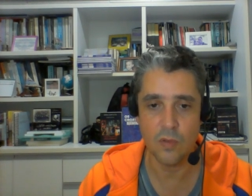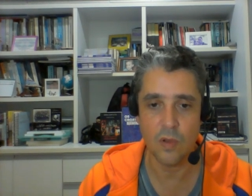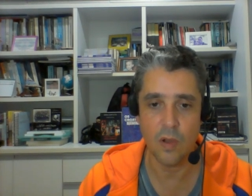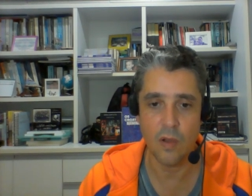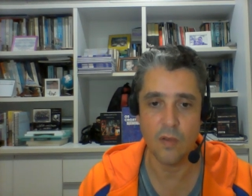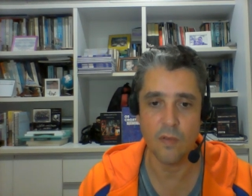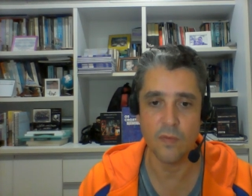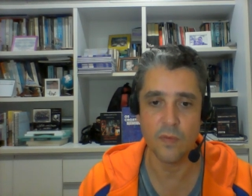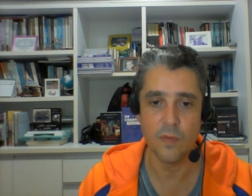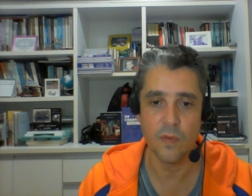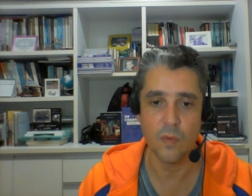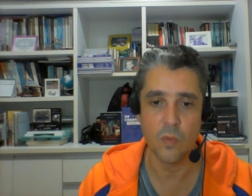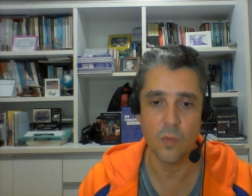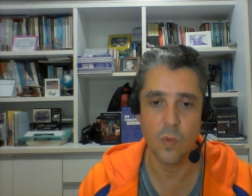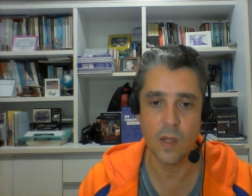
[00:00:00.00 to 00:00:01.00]
of
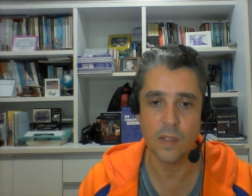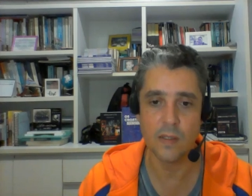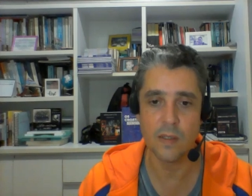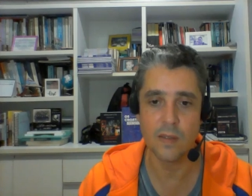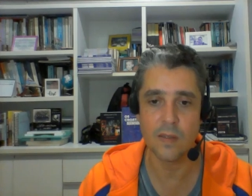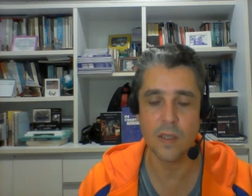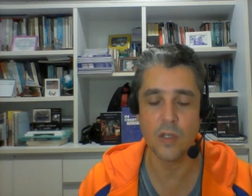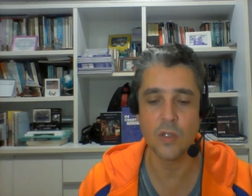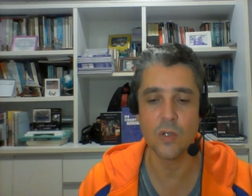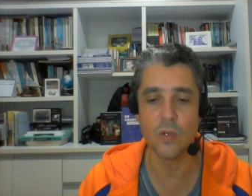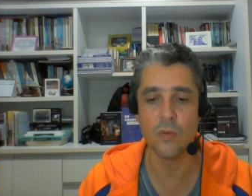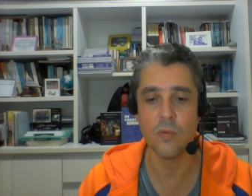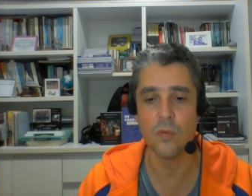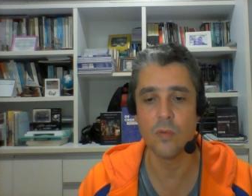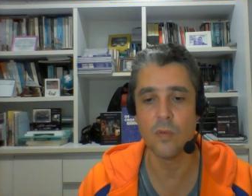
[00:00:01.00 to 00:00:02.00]
one's essential,